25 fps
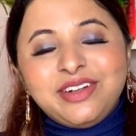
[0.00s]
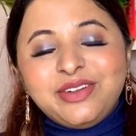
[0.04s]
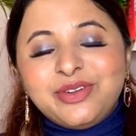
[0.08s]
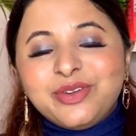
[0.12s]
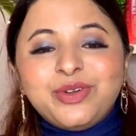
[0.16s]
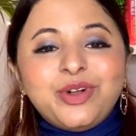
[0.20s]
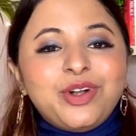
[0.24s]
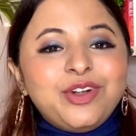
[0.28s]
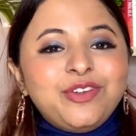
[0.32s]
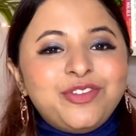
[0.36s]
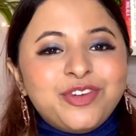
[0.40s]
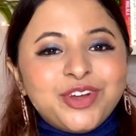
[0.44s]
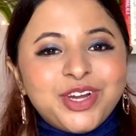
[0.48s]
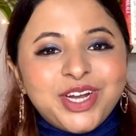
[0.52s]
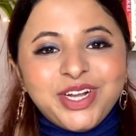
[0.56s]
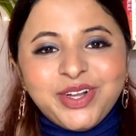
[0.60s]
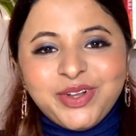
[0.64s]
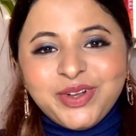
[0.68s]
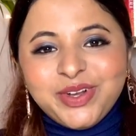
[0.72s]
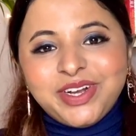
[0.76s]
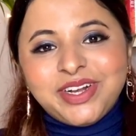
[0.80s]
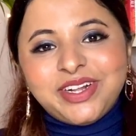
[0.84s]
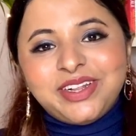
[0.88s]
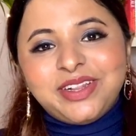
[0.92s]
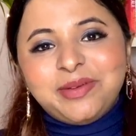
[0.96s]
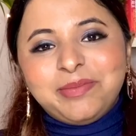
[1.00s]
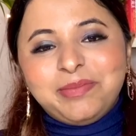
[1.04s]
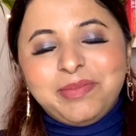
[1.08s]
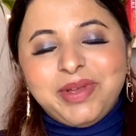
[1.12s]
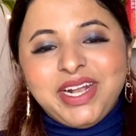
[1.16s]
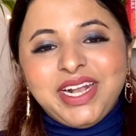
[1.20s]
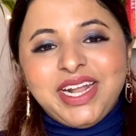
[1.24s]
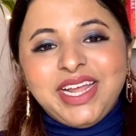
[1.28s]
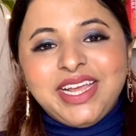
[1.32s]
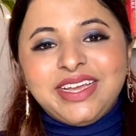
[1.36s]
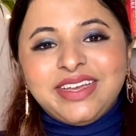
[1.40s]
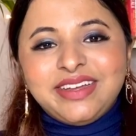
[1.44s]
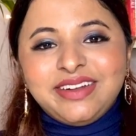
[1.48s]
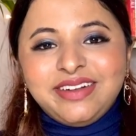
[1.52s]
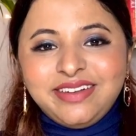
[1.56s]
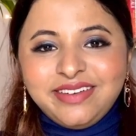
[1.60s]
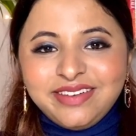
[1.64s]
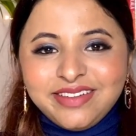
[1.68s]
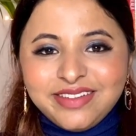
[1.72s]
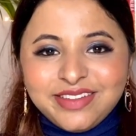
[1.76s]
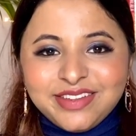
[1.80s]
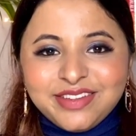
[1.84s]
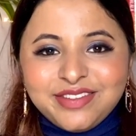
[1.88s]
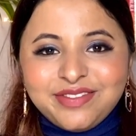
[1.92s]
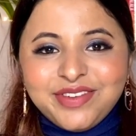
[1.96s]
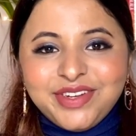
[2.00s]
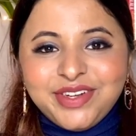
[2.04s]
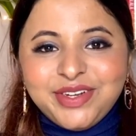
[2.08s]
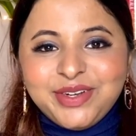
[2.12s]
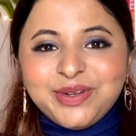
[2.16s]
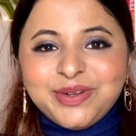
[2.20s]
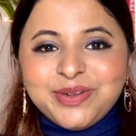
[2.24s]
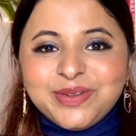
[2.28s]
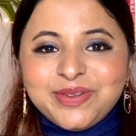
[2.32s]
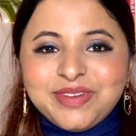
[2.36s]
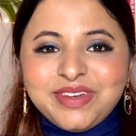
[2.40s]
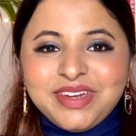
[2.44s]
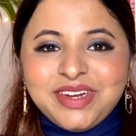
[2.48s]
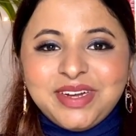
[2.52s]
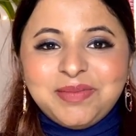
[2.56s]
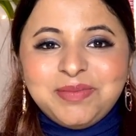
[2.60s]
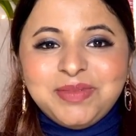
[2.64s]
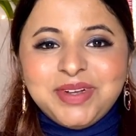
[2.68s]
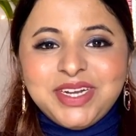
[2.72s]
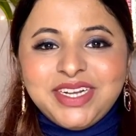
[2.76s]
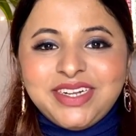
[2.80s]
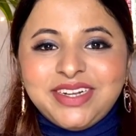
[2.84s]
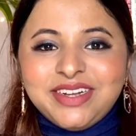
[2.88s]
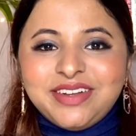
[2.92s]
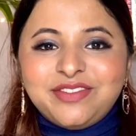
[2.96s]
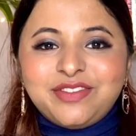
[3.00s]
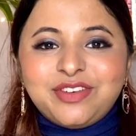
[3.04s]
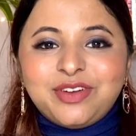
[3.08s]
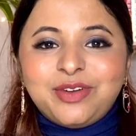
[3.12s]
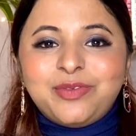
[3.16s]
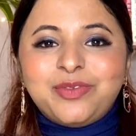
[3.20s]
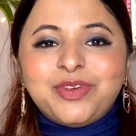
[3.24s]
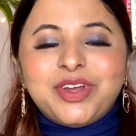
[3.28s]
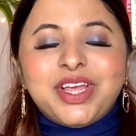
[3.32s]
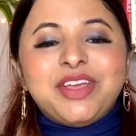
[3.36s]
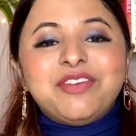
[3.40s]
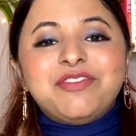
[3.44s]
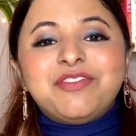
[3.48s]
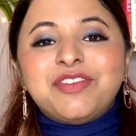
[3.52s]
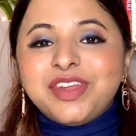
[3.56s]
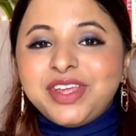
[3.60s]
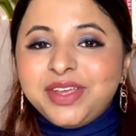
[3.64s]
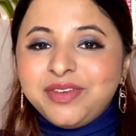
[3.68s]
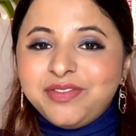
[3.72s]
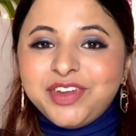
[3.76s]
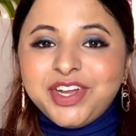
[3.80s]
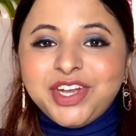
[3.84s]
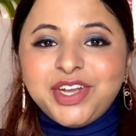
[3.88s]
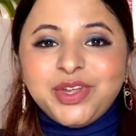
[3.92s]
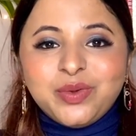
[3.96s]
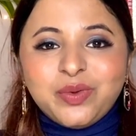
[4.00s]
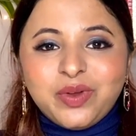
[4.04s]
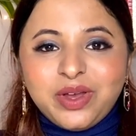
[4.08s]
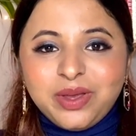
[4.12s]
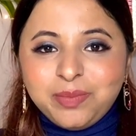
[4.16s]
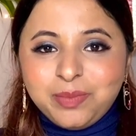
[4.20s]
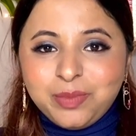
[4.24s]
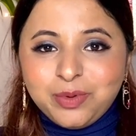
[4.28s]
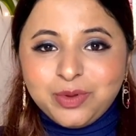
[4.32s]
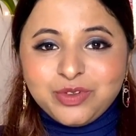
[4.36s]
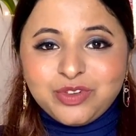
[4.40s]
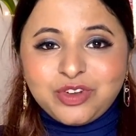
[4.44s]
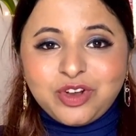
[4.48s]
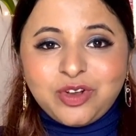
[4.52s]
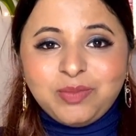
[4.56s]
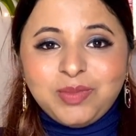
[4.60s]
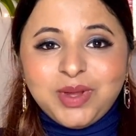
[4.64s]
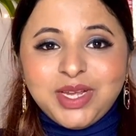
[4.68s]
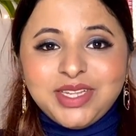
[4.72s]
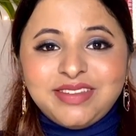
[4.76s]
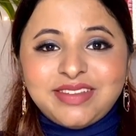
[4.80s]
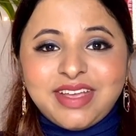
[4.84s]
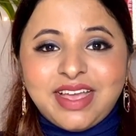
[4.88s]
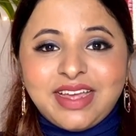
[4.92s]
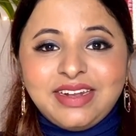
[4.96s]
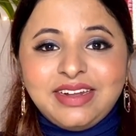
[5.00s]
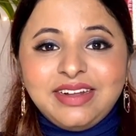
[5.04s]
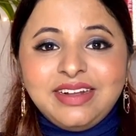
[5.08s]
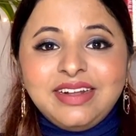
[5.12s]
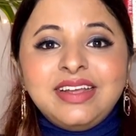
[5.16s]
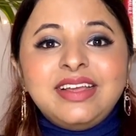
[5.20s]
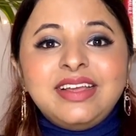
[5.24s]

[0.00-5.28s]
and do not forget to hit the bell icon under this video to stay updated from every video I post on my channel.